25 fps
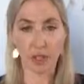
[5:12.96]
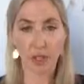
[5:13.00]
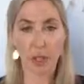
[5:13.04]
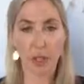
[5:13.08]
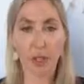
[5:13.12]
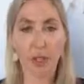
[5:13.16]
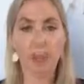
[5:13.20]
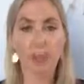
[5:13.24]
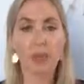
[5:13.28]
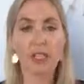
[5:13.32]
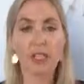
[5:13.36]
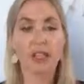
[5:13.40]

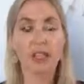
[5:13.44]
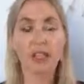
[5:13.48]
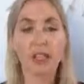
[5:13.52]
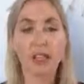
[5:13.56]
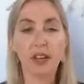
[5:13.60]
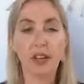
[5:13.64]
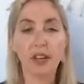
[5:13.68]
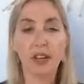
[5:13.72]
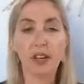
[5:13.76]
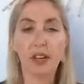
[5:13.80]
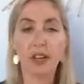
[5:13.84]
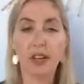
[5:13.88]

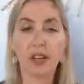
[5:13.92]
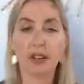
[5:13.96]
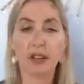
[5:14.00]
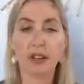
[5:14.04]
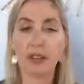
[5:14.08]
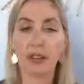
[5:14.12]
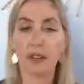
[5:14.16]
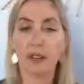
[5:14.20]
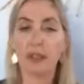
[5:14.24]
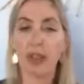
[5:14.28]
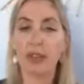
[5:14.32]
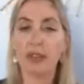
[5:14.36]

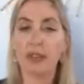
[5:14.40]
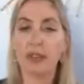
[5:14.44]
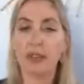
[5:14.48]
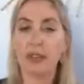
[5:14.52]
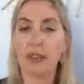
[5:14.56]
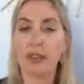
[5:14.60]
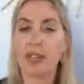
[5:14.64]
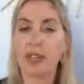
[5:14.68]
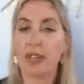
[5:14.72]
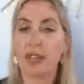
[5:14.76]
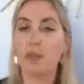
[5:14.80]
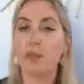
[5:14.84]
Materialism gives
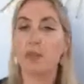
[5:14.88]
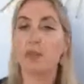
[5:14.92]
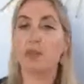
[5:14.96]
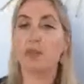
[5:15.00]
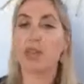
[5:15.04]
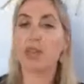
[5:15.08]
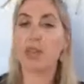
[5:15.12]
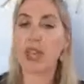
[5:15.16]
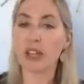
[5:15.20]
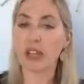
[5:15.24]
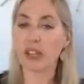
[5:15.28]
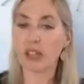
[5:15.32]
the
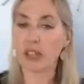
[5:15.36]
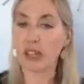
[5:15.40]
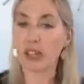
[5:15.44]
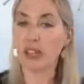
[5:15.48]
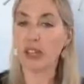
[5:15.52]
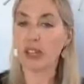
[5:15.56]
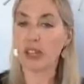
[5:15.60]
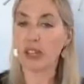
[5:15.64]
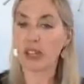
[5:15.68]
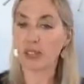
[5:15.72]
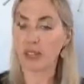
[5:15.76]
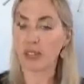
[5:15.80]
impression
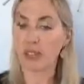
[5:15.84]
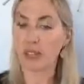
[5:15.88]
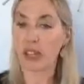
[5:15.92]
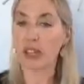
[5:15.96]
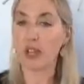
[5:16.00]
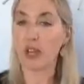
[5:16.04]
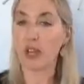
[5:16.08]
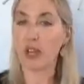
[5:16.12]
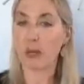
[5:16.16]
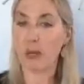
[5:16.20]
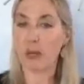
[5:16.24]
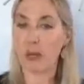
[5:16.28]
of
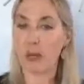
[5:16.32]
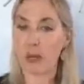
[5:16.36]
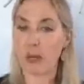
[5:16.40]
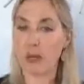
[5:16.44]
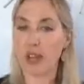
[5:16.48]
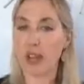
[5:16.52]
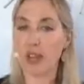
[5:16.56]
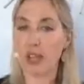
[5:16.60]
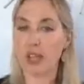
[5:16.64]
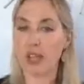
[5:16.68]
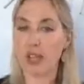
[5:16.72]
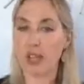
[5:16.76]
linear
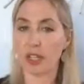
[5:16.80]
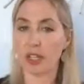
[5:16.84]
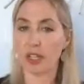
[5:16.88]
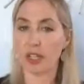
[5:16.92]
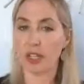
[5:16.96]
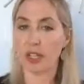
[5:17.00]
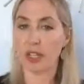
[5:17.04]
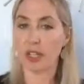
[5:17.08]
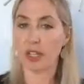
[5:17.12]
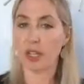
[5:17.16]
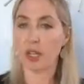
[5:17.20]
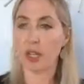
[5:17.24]
progression,
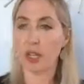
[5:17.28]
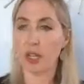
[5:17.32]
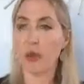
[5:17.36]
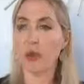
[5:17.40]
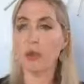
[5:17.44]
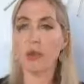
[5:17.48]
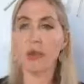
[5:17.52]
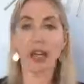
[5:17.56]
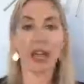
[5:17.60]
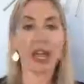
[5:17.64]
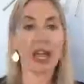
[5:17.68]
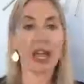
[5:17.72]

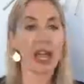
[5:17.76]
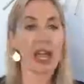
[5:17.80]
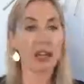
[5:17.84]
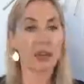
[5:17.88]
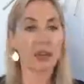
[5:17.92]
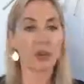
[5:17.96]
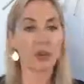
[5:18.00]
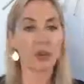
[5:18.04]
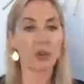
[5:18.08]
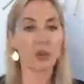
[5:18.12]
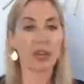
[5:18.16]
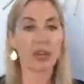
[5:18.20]
but
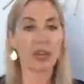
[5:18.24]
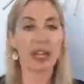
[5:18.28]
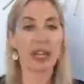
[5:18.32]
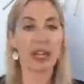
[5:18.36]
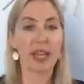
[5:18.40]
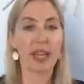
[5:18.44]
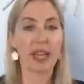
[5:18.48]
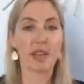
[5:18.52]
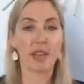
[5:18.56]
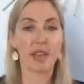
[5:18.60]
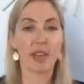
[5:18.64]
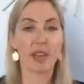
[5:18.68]
actually
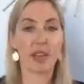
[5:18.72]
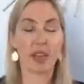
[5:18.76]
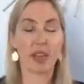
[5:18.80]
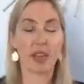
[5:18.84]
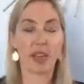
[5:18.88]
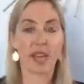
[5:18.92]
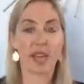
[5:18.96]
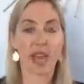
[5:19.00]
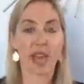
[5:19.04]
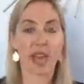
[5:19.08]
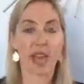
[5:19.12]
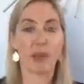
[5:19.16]

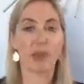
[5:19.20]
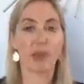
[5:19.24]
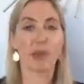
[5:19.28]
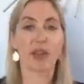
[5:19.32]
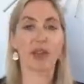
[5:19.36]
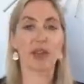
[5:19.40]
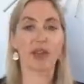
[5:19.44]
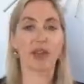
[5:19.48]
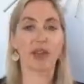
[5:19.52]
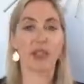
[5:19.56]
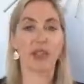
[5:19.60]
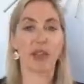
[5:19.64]
everything
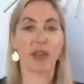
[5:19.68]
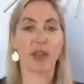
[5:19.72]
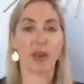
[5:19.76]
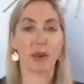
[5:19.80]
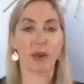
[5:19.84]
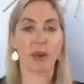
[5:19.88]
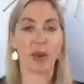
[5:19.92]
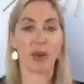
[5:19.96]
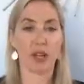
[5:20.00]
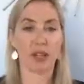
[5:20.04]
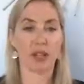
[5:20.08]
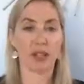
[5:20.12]
happens at
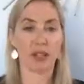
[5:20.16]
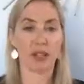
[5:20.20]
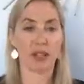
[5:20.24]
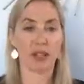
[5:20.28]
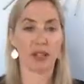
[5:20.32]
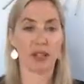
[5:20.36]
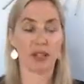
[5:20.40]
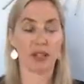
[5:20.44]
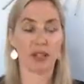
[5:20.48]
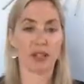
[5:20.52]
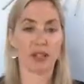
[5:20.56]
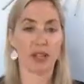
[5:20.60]

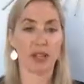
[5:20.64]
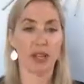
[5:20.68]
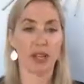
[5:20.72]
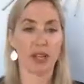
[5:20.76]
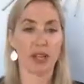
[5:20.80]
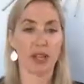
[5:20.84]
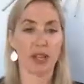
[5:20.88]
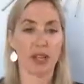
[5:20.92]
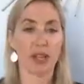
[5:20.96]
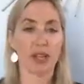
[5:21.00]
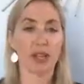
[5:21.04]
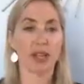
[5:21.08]
once.
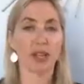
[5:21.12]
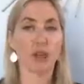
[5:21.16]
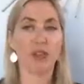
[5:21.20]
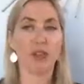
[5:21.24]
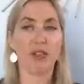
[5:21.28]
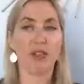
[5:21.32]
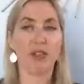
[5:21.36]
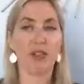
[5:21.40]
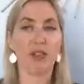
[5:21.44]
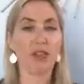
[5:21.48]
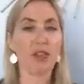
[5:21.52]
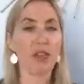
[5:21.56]
So if
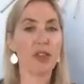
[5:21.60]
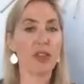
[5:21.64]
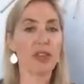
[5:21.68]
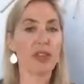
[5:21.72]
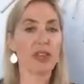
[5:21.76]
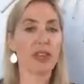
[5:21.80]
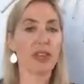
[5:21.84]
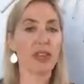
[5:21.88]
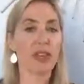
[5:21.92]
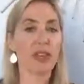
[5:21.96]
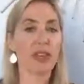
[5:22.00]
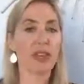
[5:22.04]

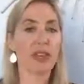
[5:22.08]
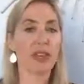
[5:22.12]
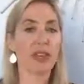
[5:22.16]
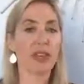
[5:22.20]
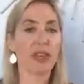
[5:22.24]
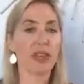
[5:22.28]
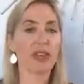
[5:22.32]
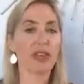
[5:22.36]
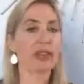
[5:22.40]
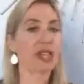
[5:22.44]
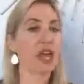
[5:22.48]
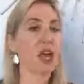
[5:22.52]
everything
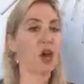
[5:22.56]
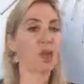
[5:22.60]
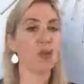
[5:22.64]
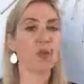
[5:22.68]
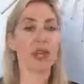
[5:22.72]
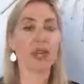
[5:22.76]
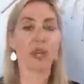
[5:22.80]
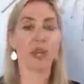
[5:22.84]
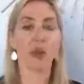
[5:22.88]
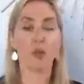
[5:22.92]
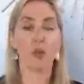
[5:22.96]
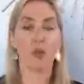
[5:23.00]
is
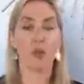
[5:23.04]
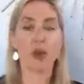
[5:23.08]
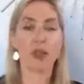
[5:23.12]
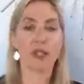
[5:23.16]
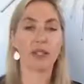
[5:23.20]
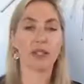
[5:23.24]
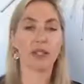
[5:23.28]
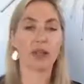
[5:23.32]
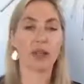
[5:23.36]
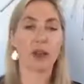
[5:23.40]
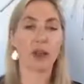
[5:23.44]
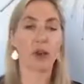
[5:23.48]
happening at
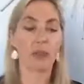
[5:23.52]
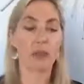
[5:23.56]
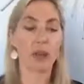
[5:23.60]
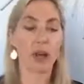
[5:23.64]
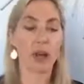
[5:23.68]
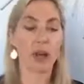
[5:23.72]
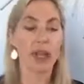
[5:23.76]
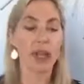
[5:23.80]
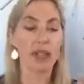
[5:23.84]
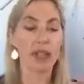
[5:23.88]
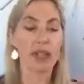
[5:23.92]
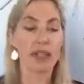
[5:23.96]
once, our
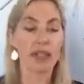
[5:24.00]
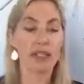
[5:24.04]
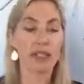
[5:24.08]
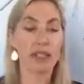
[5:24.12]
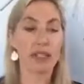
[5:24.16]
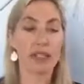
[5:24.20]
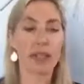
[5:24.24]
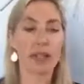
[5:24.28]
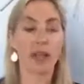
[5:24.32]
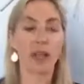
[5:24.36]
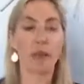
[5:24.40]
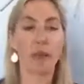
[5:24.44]
bodies
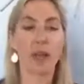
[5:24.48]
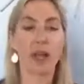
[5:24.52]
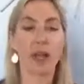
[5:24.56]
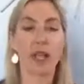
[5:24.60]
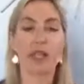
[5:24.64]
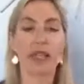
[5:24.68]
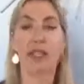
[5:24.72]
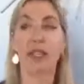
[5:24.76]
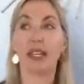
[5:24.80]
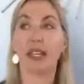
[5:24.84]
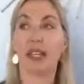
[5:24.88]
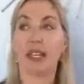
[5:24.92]
need a way
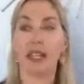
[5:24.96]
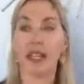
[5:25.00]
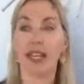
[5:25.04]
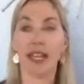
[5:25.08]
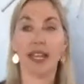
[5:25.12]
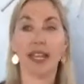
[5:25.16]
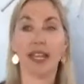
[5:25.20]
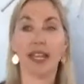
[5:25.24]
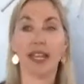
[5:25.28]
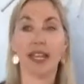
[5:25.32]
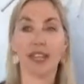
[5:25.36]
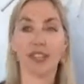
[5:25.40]
to
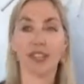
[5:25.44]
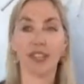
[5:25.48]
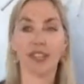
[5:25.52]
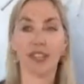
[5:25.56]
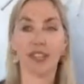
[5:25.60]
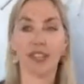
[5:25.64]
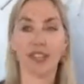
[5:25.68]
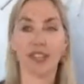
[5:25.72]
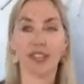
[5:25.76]
gauge